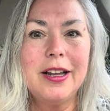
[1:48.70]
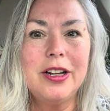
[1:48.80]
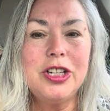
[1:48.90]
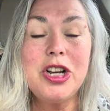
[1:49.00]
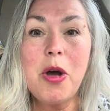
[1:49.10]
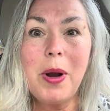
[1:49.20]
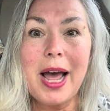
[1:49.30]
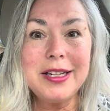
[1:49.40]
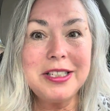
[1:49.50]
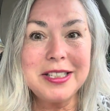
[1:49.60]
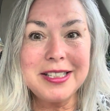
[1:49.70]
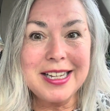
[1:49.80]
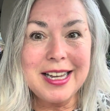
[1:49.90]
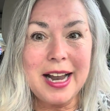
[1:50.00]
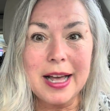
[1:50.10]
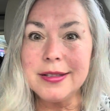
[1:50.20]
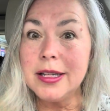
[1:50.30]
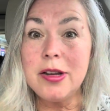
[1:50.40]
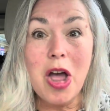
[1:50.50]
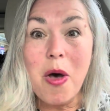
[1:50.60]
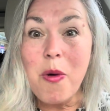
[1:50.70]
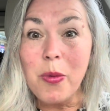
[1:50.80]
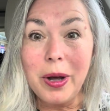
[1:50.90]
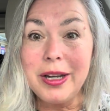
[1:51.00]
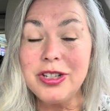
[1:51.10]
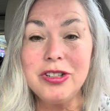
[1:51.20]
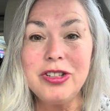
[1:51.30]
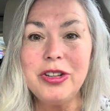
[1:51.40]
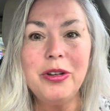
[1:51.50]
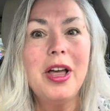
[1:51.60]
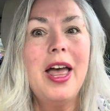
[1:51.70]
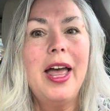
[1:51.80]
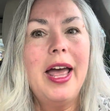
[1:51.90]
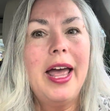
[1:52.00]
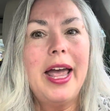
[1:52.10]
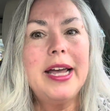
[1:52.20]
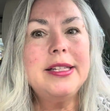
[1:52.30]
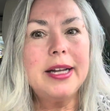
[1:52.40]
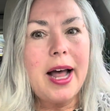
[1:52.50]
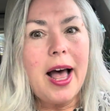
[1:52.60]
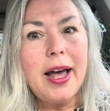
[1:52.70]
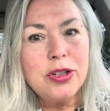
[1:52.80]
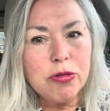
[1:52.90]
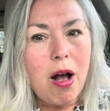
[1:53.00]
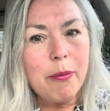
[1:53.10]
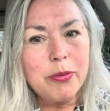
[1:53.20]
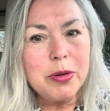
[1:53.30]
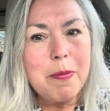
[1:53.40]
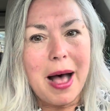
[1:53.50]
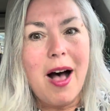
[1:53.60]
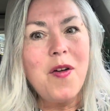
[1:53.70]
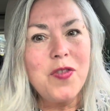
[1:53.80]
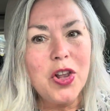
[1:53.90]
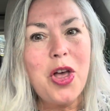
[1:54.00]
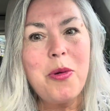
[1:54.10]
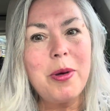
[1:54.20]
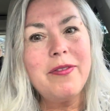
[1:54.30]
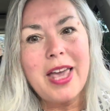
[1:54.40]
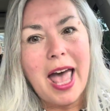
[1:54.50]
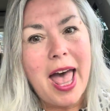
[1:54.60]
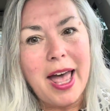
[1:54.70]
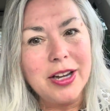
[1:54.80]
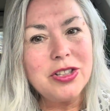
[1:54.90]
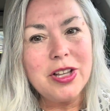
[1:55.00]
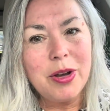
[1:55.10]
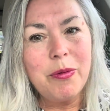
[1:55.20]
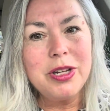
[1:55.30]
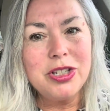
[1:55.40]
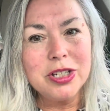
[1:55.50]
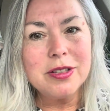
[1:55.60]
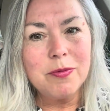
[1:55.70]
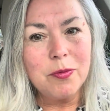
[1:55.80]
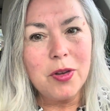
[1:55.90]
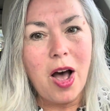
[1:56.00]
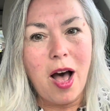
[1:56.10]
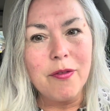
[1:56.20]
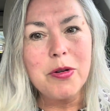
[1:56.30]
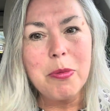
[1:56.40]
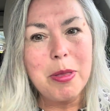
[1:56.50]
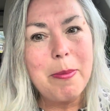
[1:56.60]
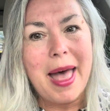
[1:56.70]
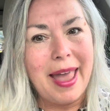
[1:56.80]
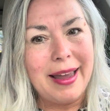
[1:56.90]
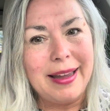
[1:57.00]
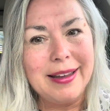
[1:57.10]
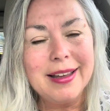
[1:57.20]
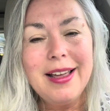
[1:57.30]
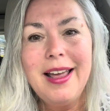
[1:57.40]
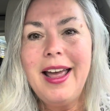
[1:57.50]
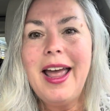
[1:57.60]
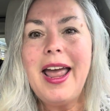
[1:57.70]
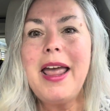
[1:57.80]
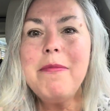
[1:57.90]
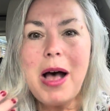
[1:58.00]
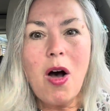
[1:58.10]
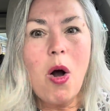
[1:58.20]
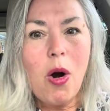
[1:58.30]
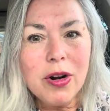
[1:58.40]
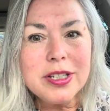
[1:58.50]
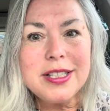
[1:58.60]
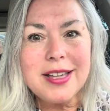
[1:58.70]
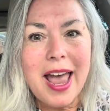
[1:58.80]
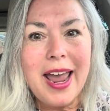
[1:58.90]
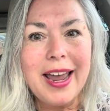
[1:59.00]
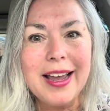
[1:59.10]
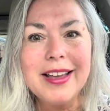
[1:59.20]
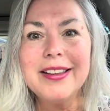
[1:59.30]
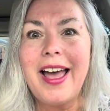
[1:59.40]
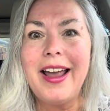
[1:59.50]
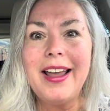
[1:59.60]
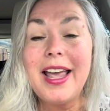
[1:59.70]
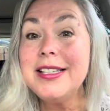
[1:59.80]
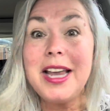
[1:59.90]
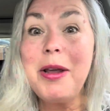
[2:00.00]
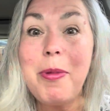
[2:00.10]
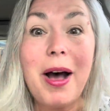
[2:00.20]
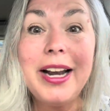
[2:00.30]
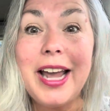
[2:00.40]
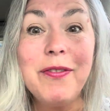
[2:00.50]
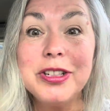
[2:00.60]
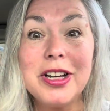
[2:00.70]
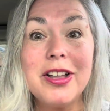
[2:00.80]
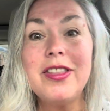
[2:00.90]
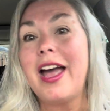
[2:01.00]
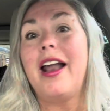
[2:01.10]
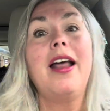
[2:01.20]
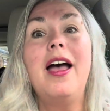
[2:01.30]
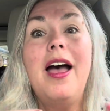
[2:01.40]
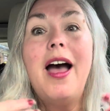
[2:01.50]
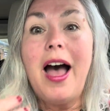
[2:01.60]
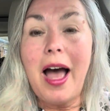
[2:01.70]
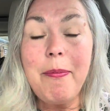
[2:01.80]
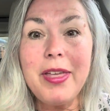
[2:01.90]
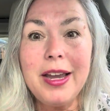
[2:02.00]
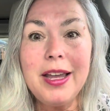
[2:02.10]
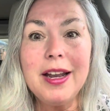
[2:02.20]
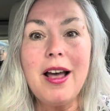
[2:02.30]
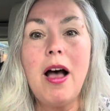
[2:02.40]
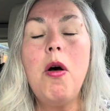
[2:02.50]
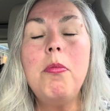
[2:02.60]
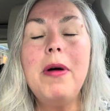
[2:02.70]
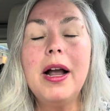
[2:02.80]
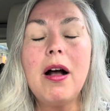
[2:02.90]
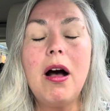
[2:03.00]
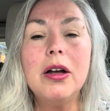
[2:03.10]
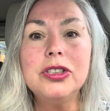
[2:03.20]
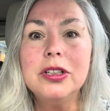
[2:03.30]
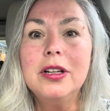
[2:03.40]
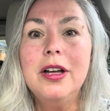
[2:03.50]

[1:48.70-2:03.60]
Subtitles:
do you know what I just did? I said, no, what did you do? He said, I dropped my envelope of cash that we just got from the bank. And my heart sank. Like, has anybody ever done that? I'm thinking, oh my gosh.